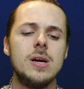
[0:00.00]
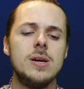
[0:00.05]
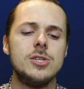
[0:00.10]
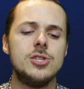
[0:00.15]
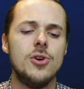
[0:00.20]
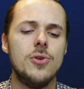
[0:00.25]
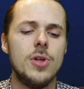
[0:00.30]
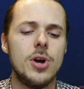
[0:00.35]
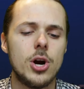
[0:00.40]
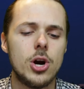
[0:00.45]

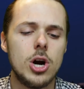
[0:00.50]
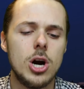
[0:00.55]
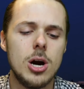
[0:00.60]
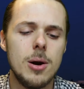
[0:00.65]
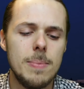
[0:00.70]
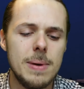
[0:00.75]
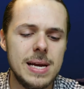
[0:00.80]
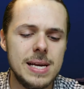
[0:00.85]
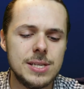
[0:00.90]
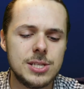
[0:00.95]
So the
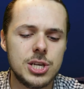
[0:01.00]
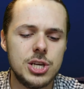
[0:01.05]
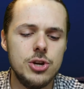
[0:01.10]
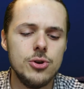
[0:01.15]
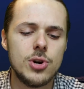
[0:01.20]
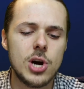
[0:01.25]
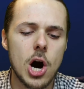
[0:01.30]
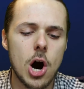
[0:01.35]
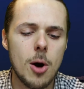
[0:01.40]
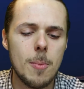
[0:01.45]
herb is
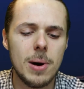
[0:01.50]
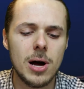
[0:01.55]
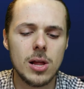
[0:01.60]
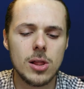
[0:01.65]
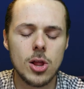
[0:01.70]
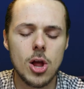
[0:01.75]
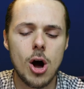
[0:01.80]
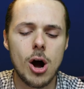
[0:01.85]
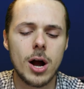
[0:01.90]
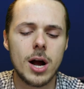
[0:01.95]
Curcuma
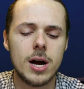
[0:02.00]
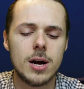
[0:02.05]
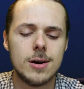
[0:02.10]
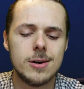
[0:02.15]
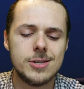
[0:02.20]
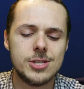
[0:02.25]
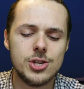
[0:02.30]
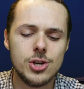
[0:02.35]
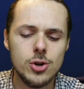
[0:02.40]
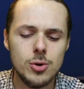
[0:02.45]
longa
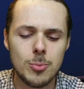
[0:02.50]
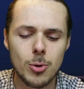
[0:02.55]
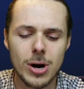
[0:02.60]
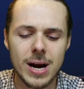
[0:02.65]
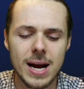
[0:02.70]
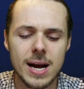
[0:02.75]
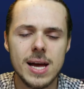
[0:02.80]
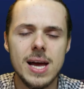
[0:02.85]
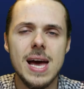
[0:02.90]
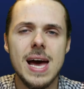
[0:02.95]
or
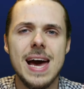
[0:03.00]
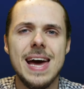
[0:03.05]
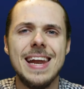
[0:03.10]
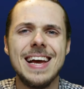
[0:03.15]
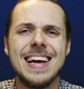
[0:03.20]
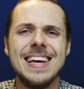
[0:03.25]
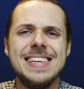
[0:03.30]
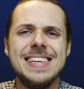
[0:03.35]
turmeric, and it